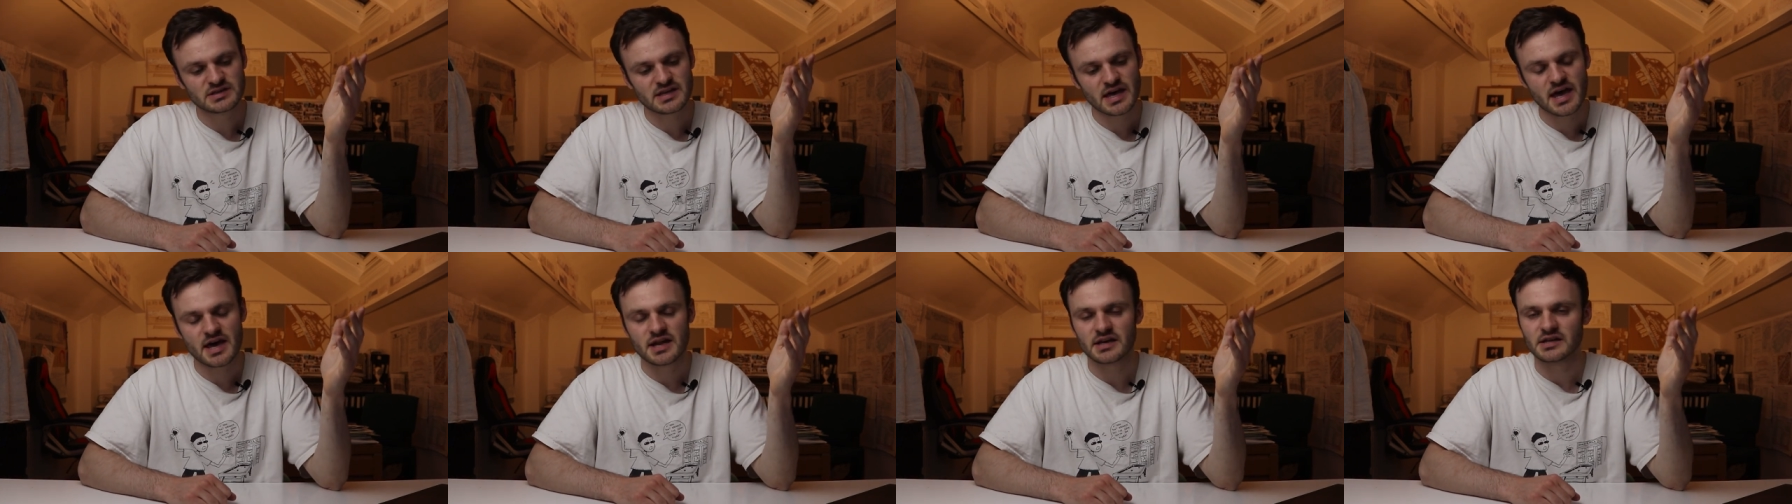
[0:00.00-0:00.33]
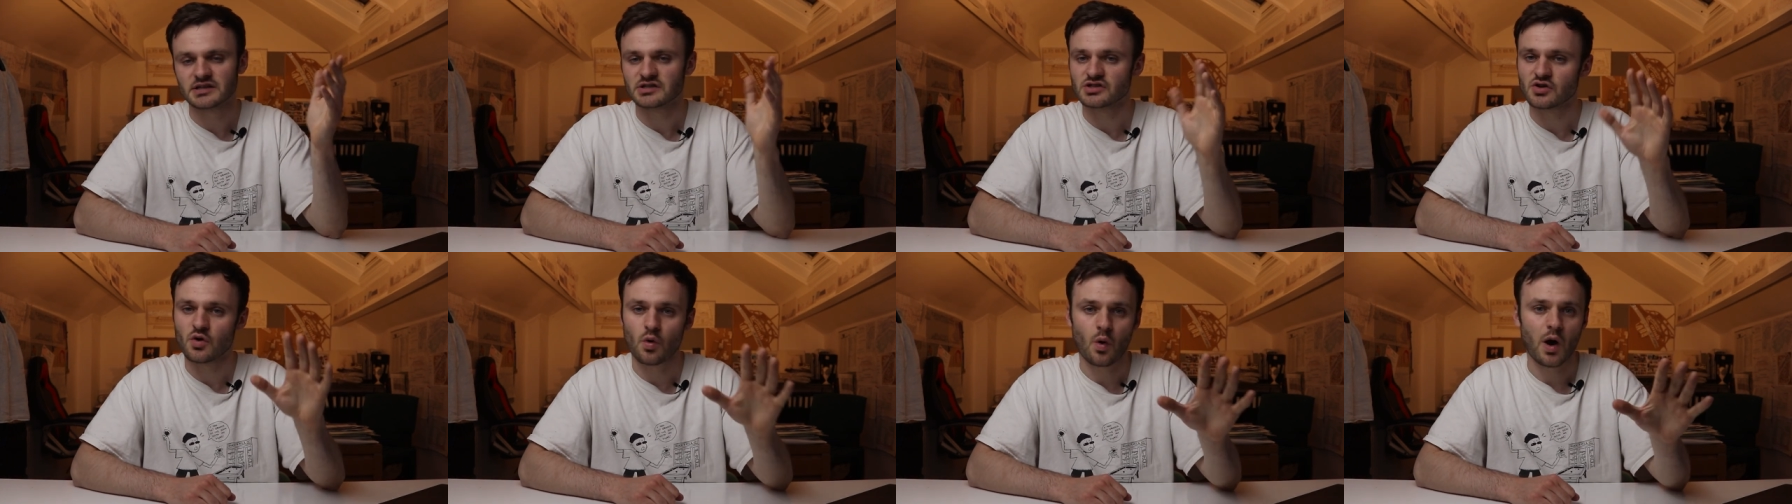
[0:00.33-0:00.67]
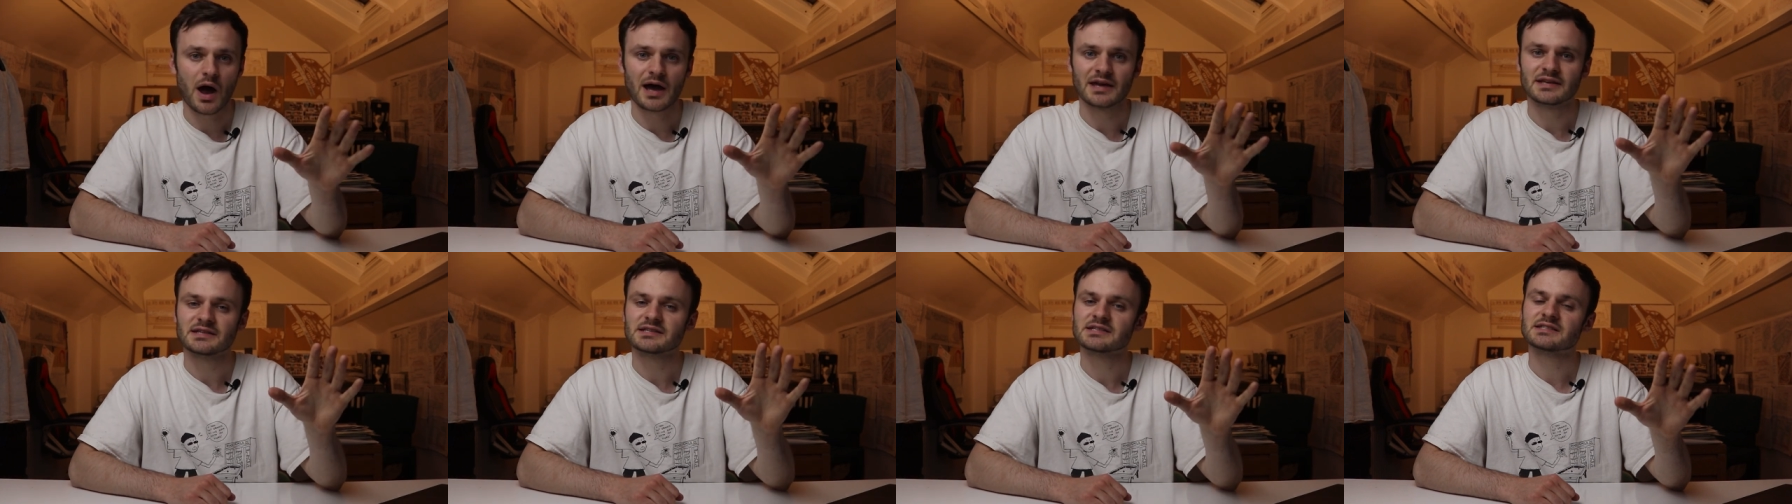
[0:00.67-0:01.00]
then it's
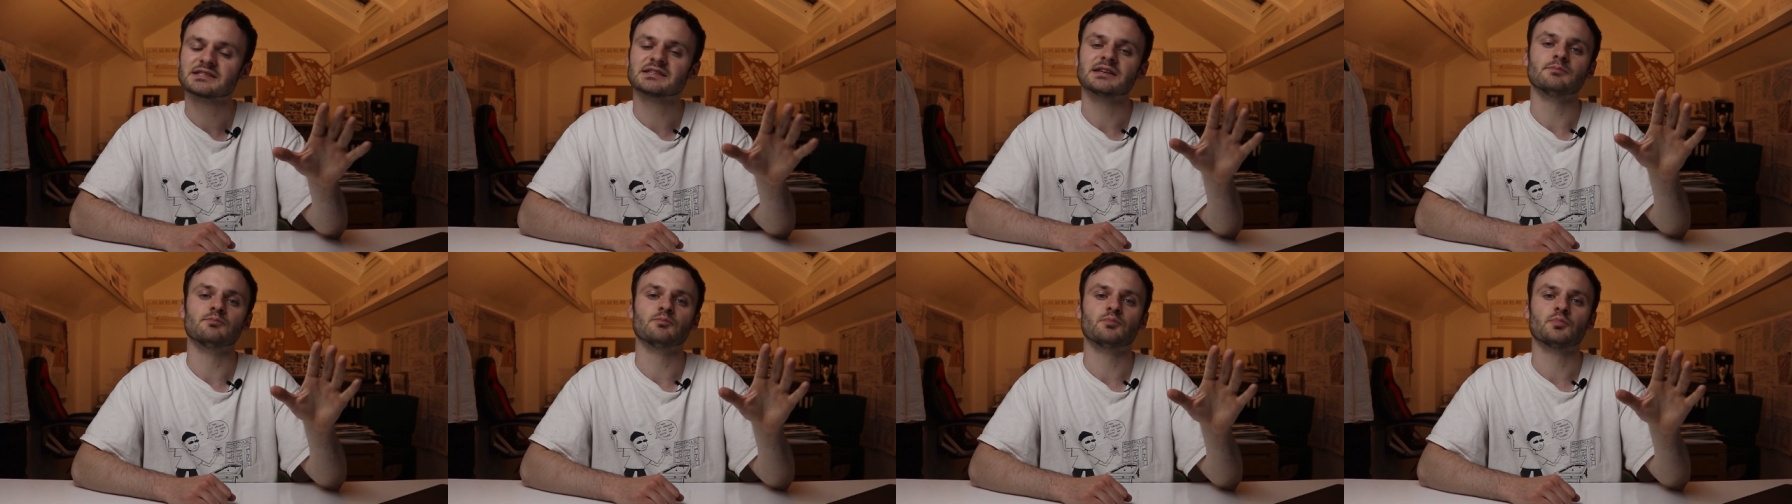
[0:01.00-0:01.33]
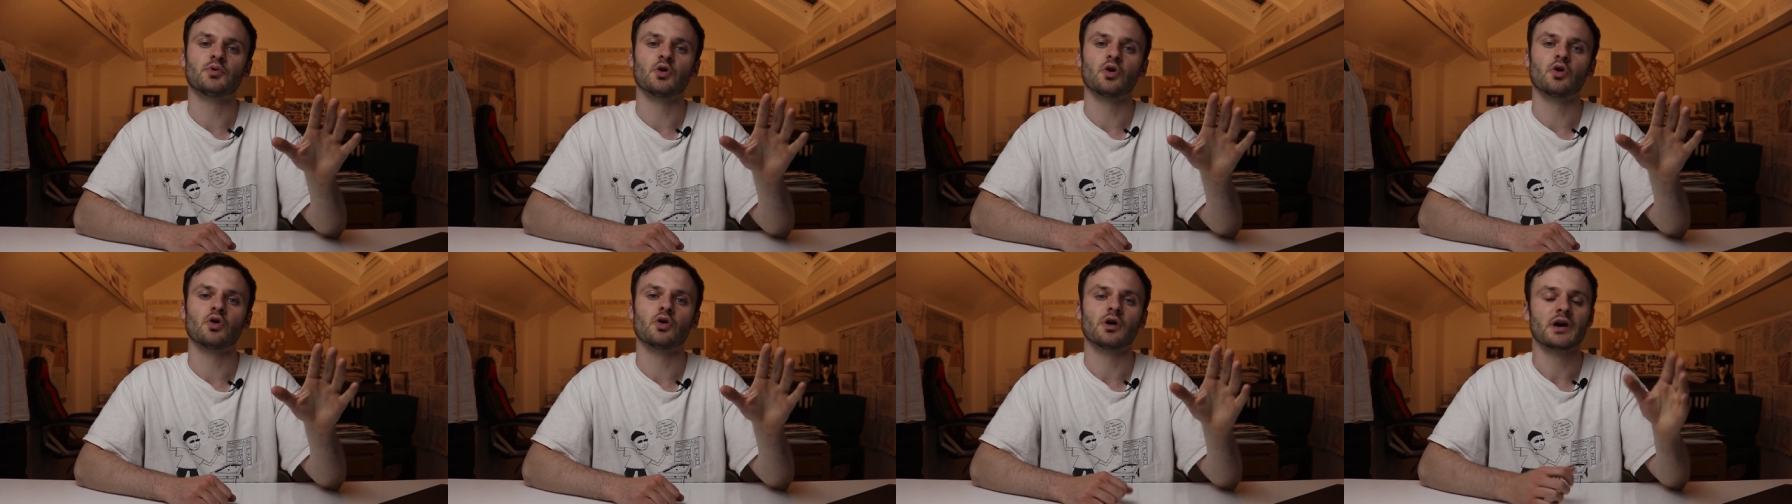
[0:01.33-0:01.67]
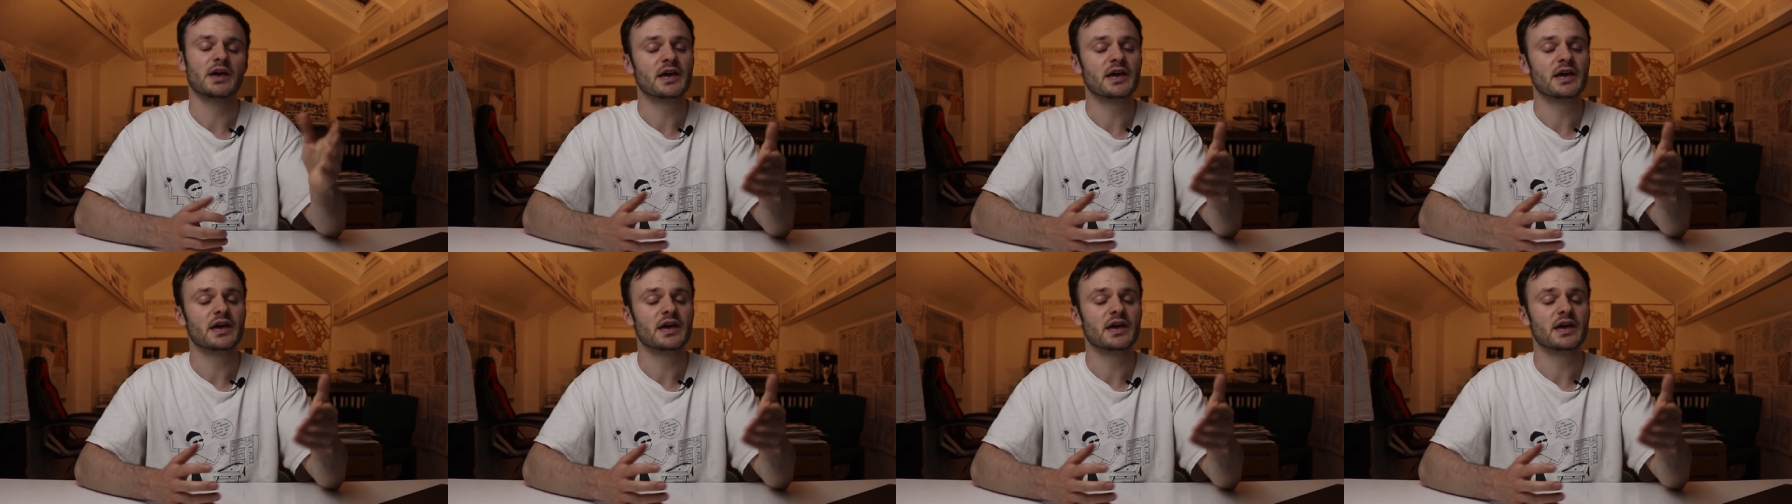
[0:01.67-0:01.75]
quite simple.